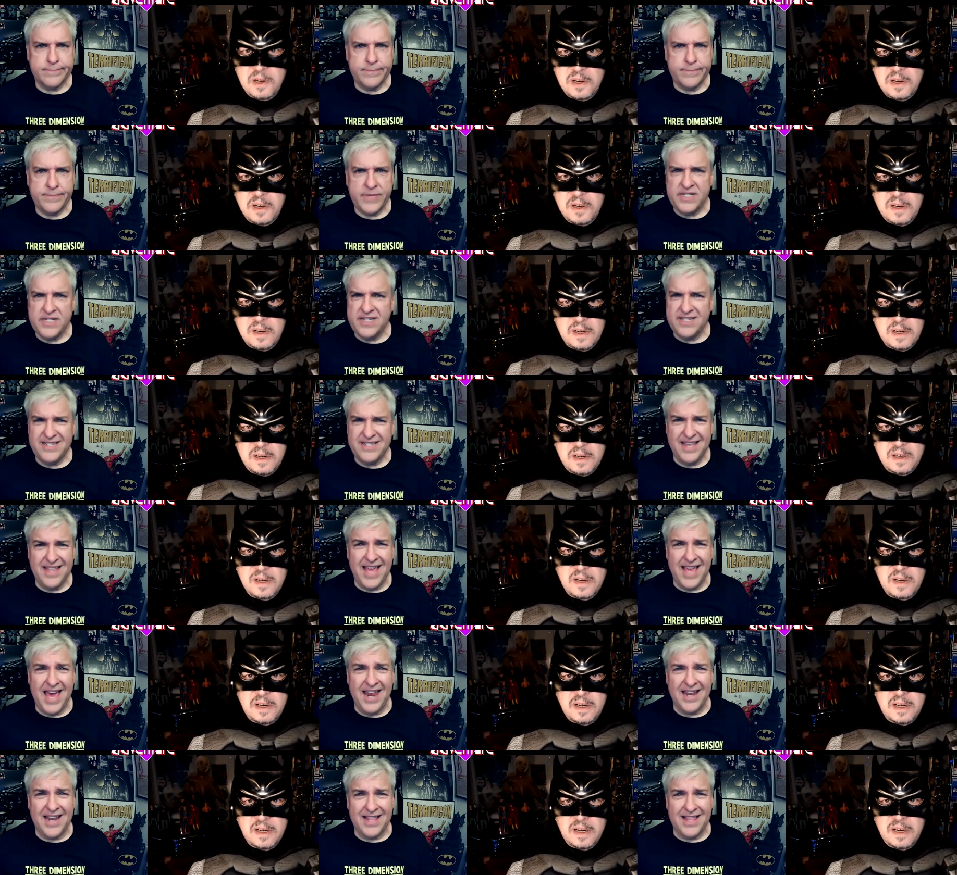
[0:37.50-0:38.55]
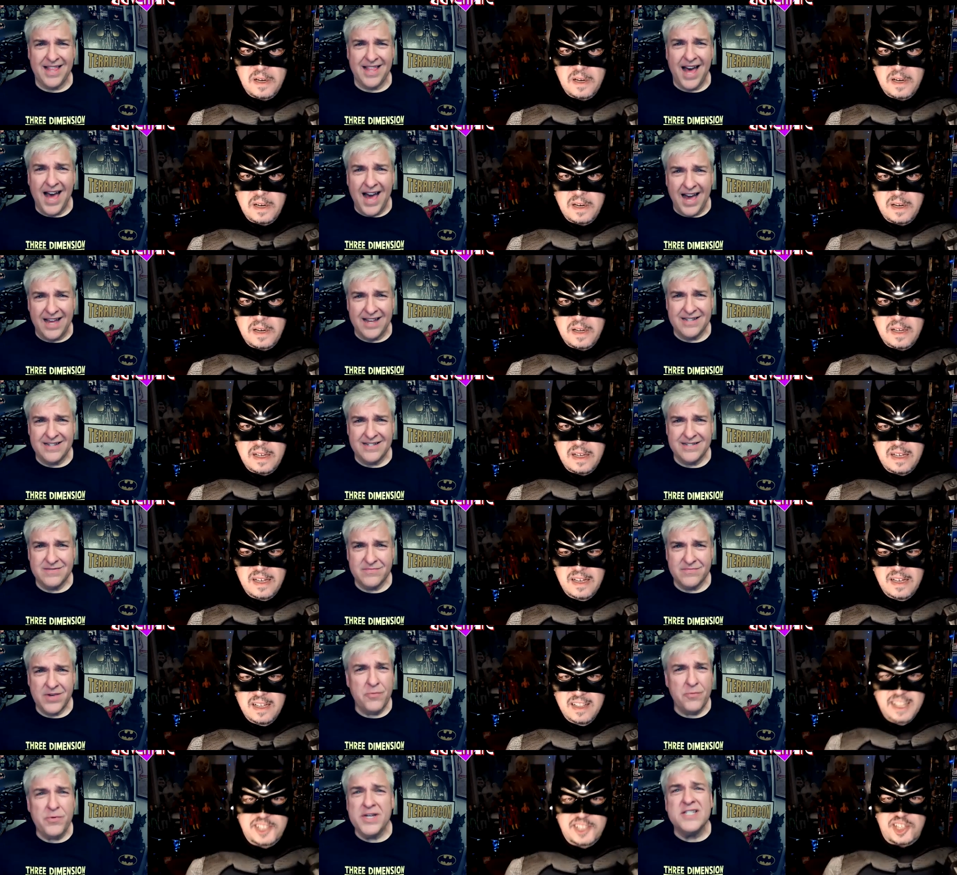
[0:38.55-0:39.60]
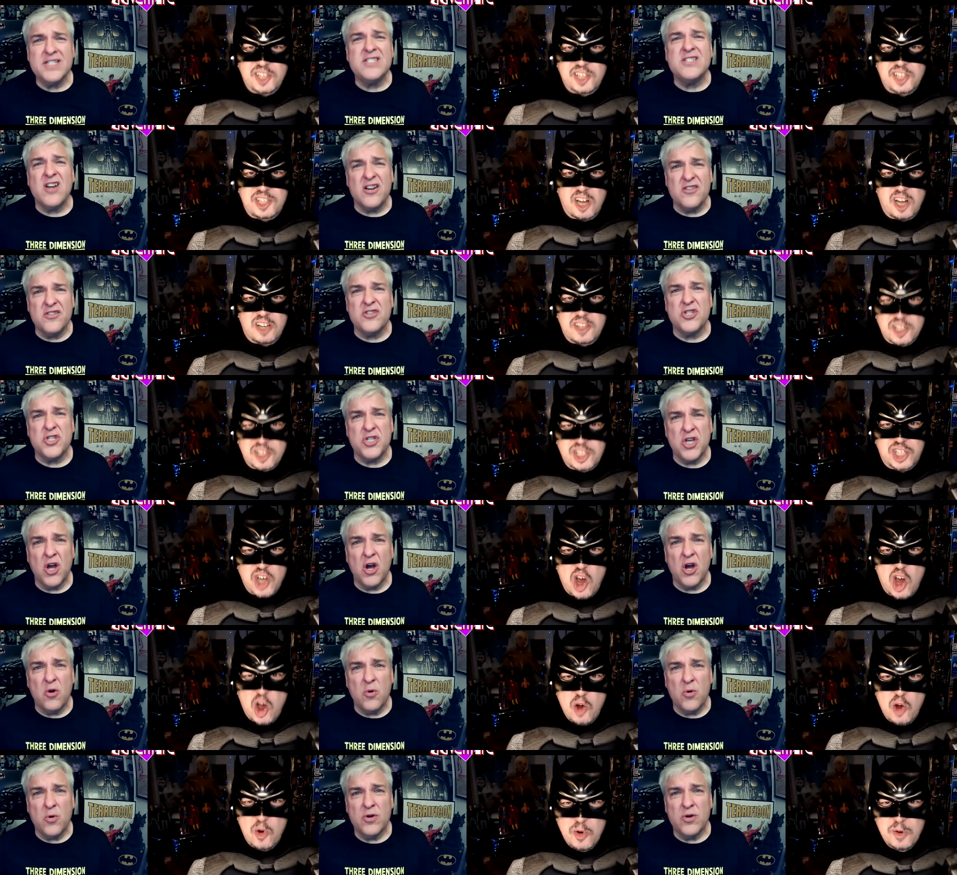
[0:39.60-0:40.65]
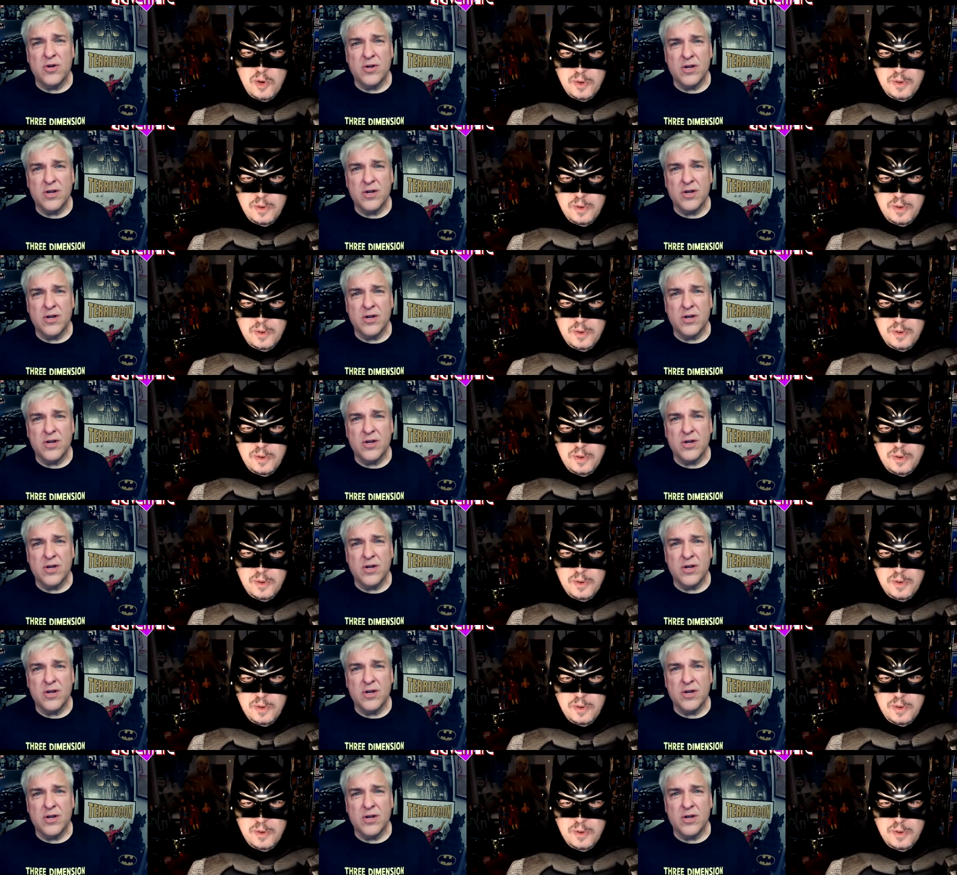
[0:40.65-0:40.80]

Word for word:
Speaker 1: That you said that a lot. Let's just start, start the show.